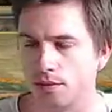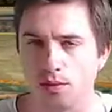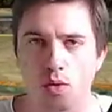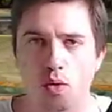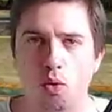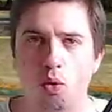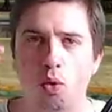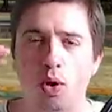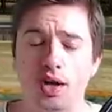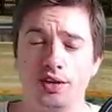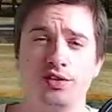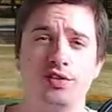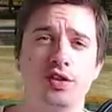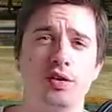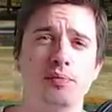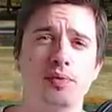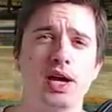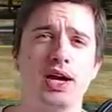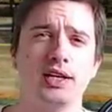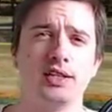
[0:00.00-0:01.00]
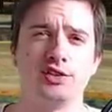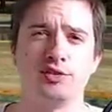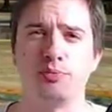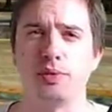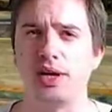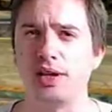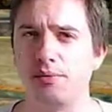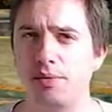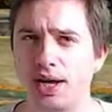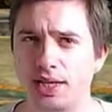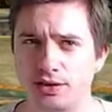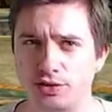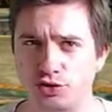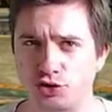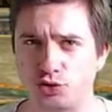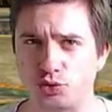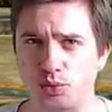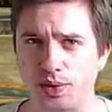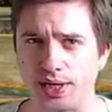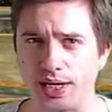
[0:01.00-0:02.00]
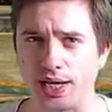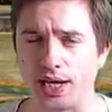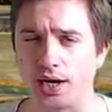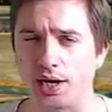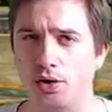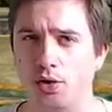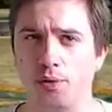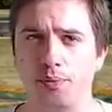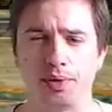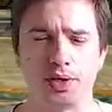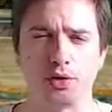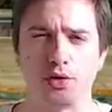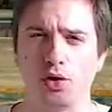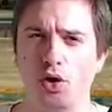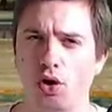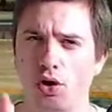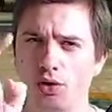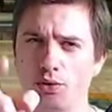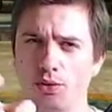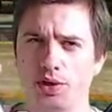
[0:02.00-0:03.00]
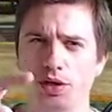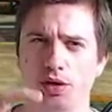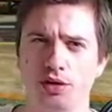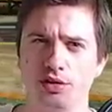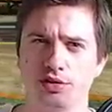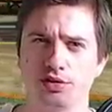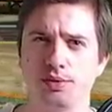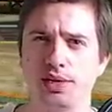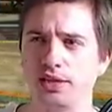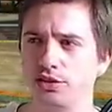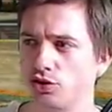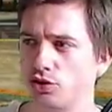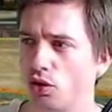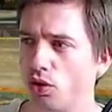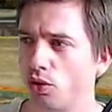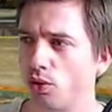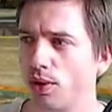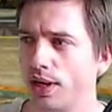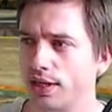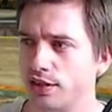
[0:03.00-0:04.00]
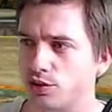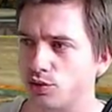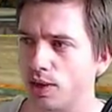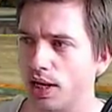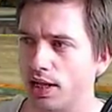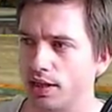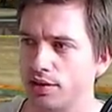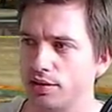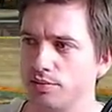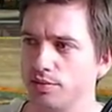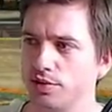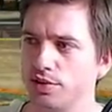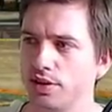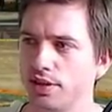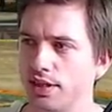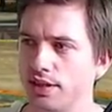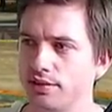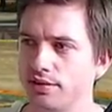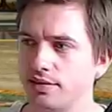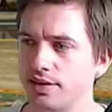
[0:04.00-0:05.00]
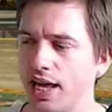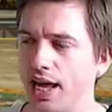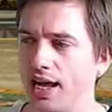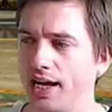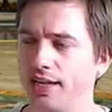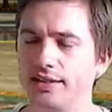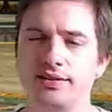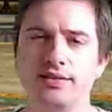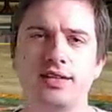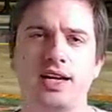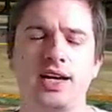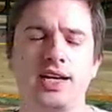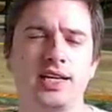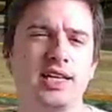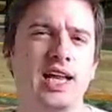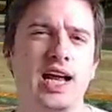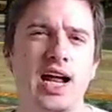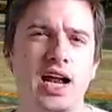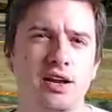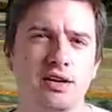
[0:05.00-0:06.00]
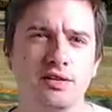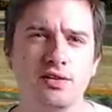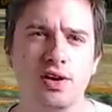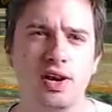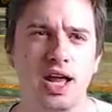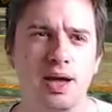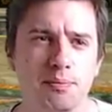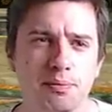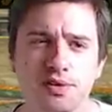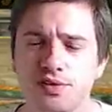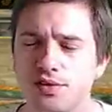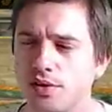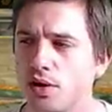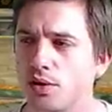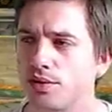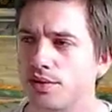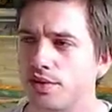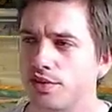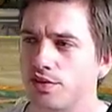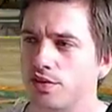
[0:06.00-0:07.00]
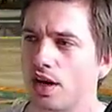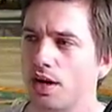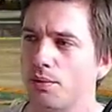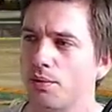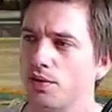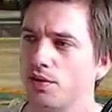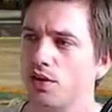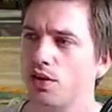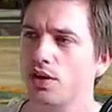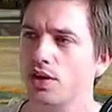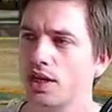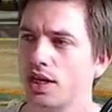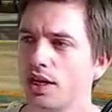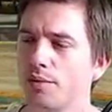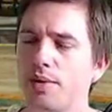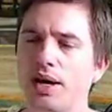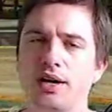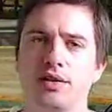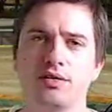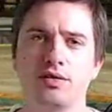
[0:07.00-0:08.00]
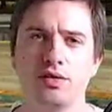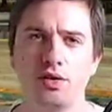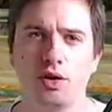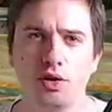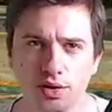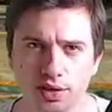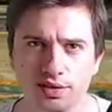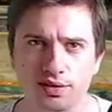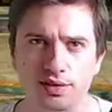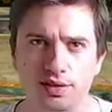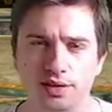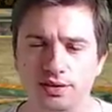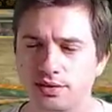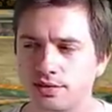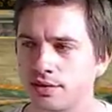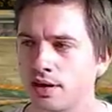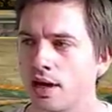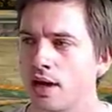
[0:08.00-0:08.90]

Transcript: What's up guys, Mainman Swee here, hoping you're all doing awesome as always. Welcome to this anti-character episode. This time we're talking about Noctis.